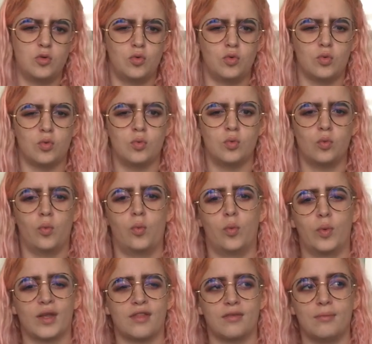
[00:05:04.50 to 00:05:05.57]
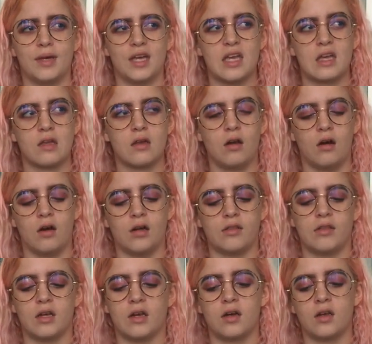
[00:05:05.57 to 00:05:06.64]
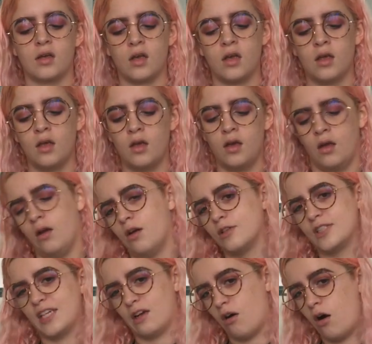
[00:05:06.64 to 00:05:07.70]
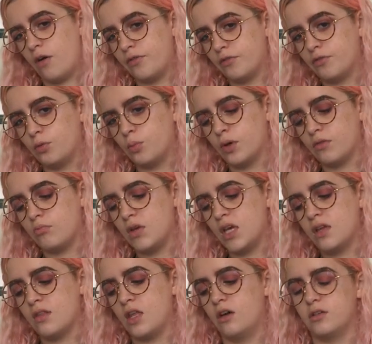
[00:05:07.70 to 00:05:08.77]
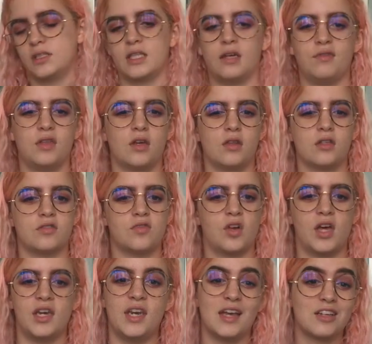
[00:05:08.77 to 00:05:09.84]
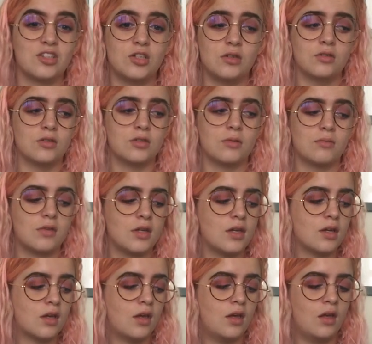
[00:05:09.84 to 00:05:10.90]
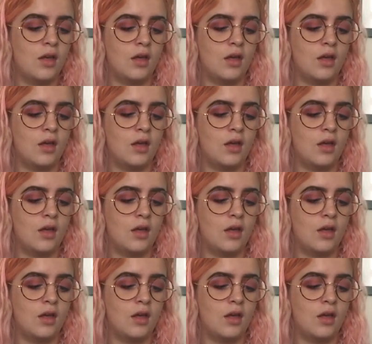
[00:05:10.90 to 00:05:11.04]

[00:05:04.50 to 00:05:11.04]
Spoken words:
all with me. I think I'll take half of them with me and then I'll save the others for like next year or something.